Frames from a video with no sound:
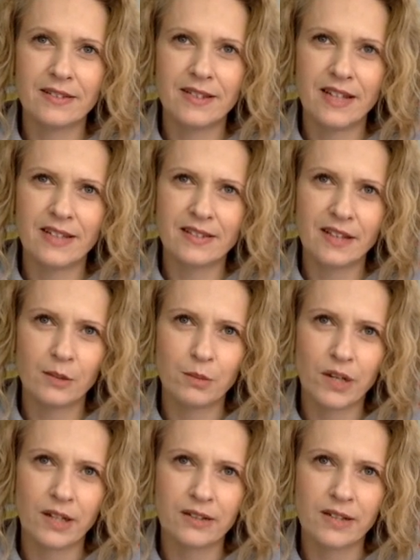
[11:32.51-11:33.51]
day
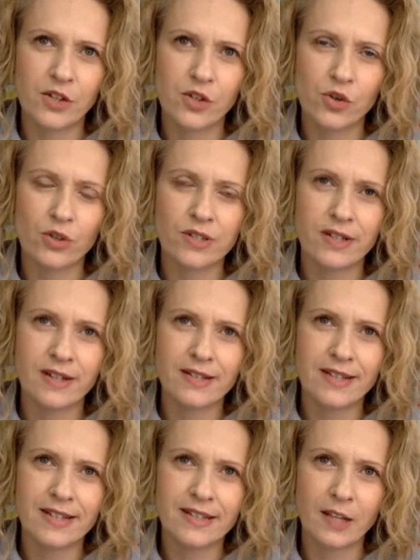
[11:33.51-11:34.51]
celebrating lunch, or is it a
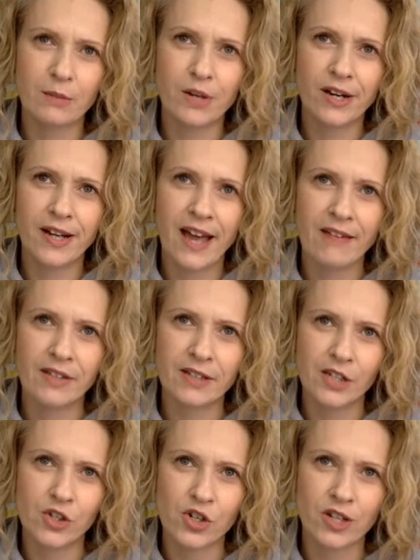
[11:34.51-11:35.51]
day celebrating having
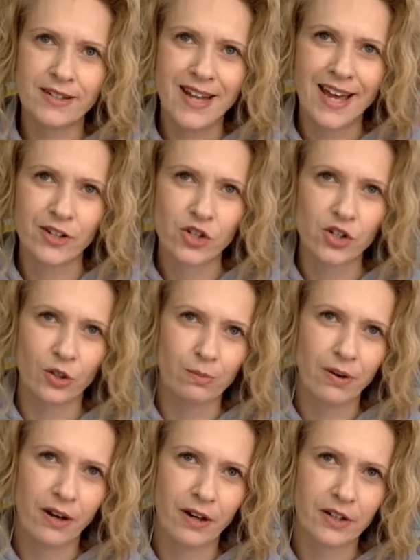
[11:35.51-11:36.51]
lunch in national
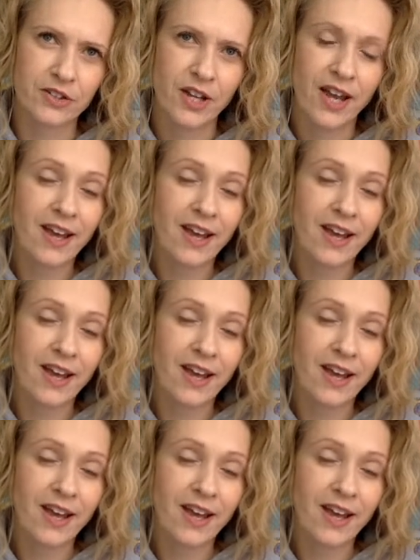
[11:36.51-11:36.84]
parks?